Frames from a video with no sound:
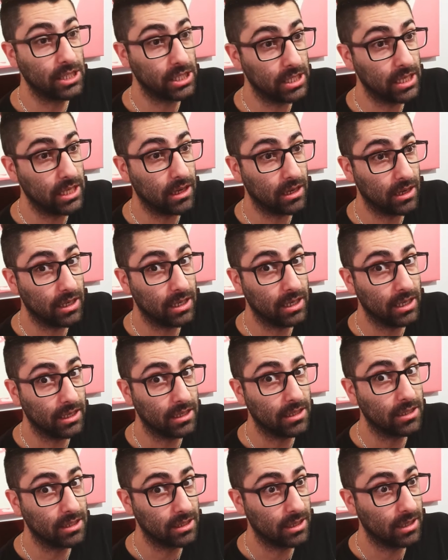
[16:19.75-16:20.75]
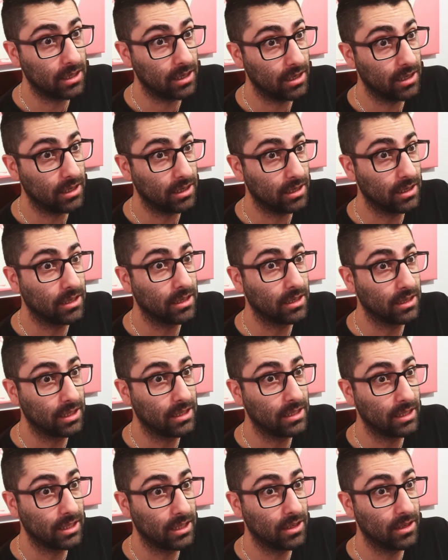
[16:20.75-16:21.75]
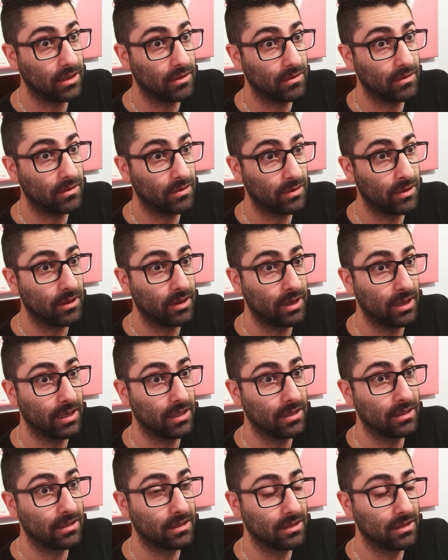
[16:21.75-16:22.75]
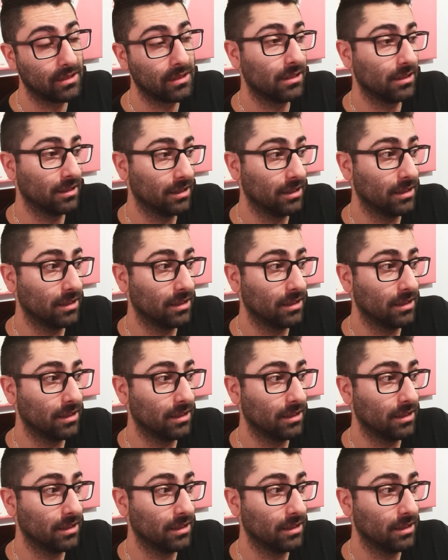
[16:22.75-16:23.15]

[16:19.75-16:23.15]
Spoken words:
just like our kid needs to get off their ass and